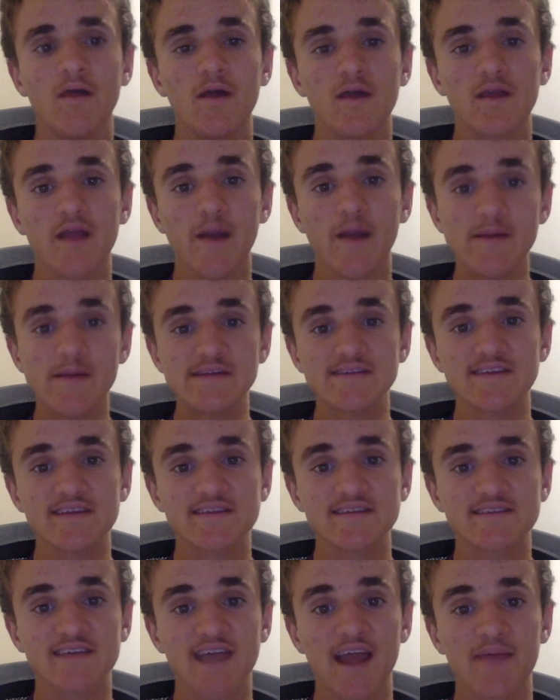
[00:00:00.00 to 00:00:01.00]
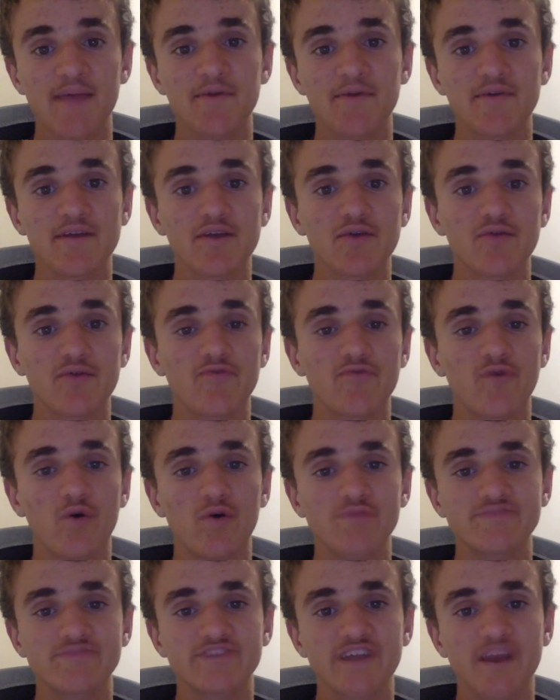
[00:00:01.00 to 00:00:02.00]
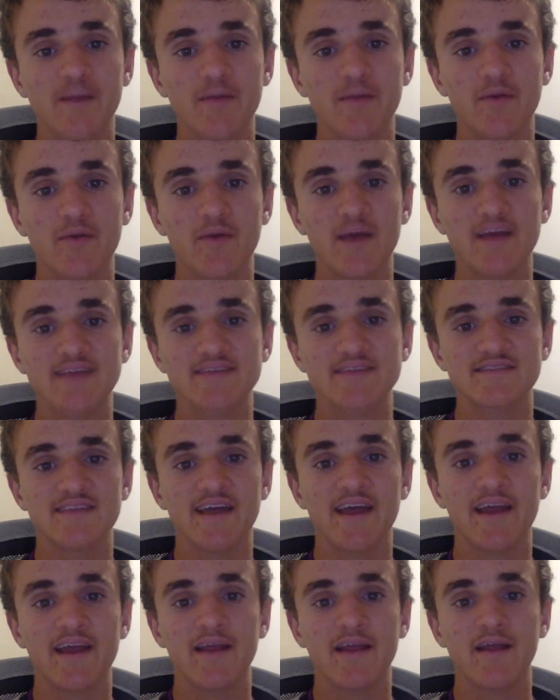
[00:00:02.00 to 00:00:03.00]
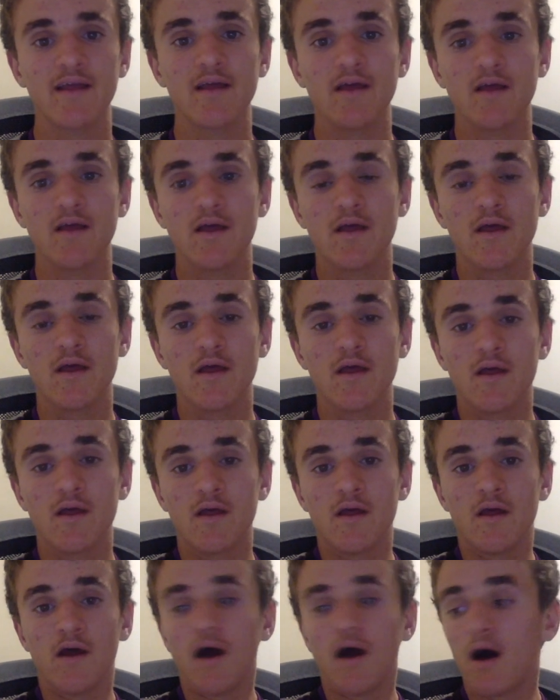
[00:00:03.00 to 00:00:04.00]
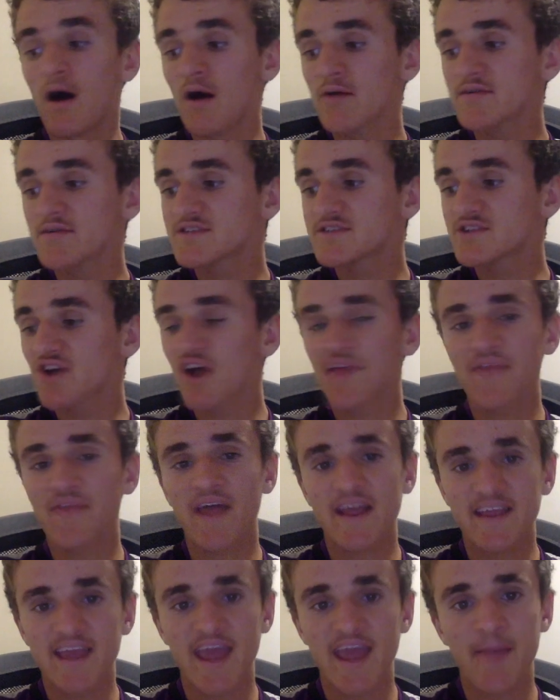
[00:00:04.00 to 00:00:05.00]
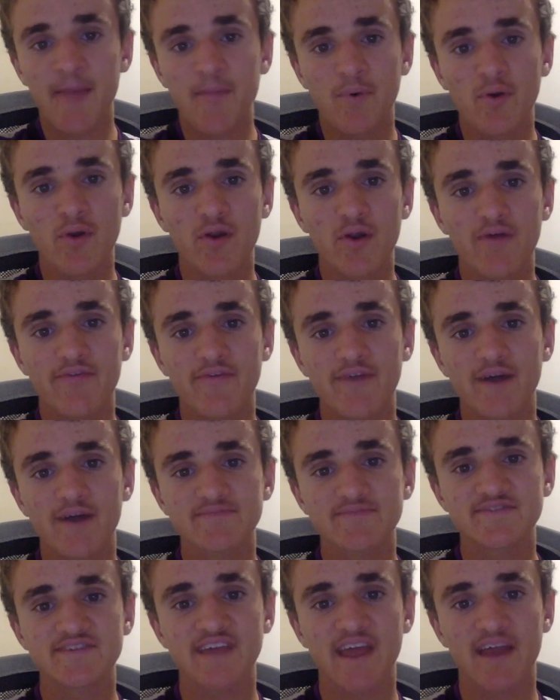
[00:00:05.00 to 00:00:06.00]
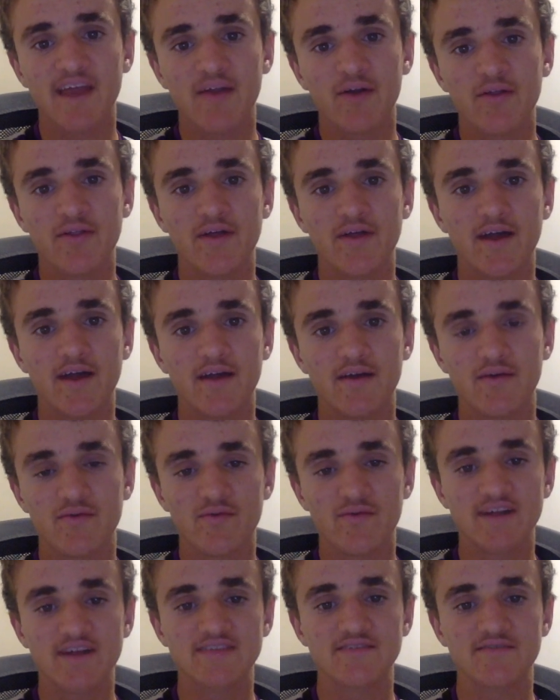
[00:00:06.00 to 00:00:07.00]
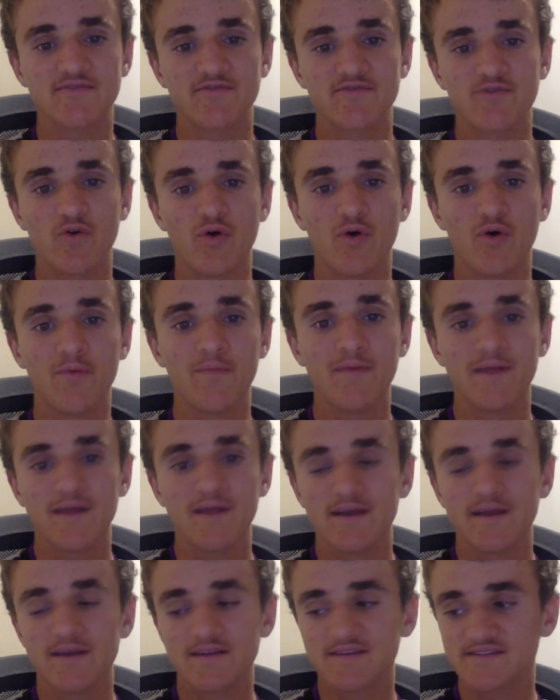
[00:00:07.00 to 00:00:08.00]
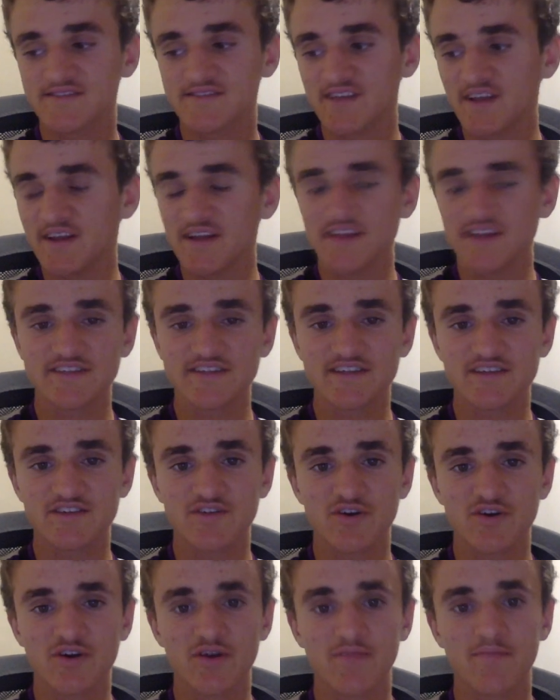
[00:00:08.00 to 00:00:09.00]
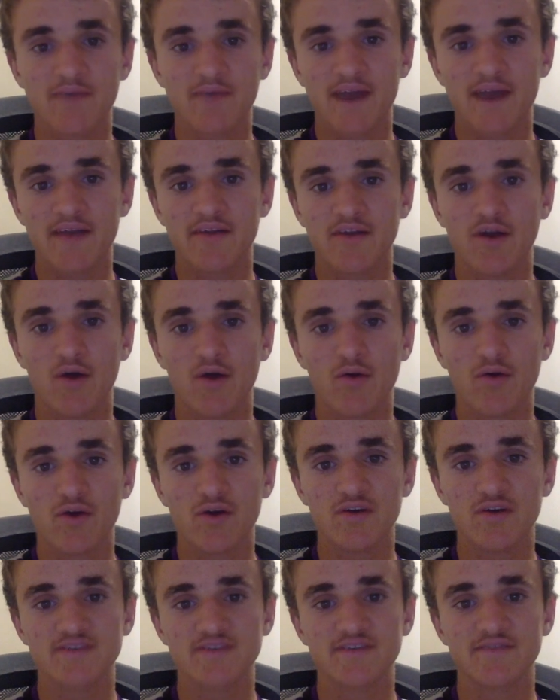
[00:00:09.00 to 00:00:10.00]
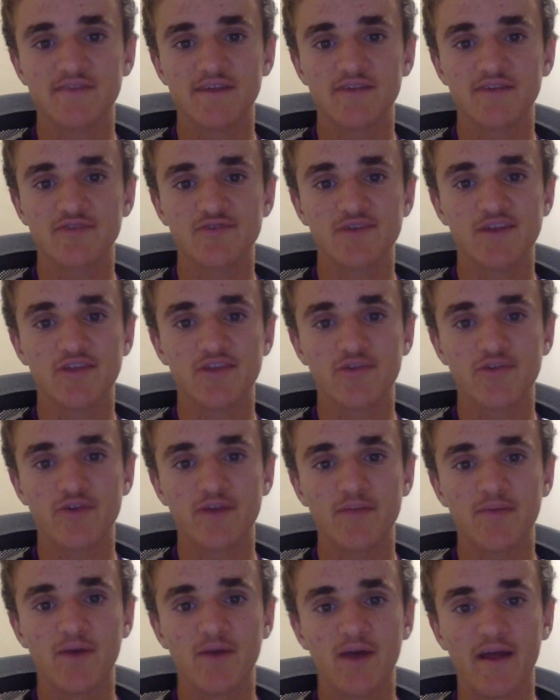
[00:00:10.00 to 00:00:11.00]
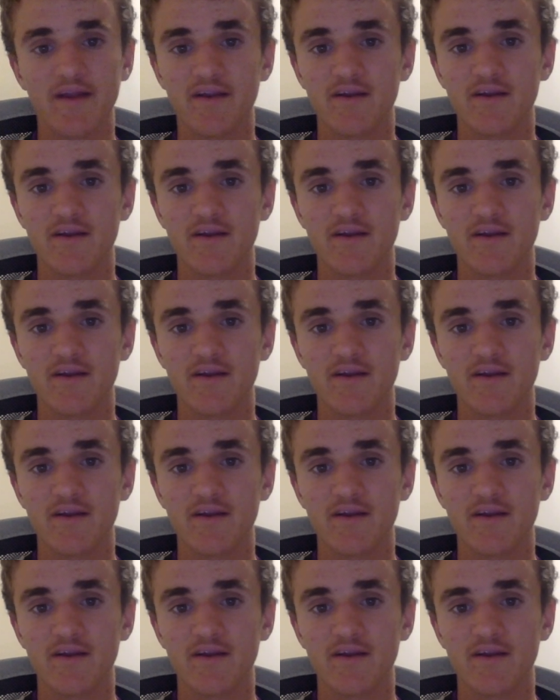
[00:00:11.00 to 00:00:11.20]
coming to this game, they're in good form. GWS, they are a side that can pull off an upset on their recent form. Sydney's just gone and battered Gold Coast in round 23 by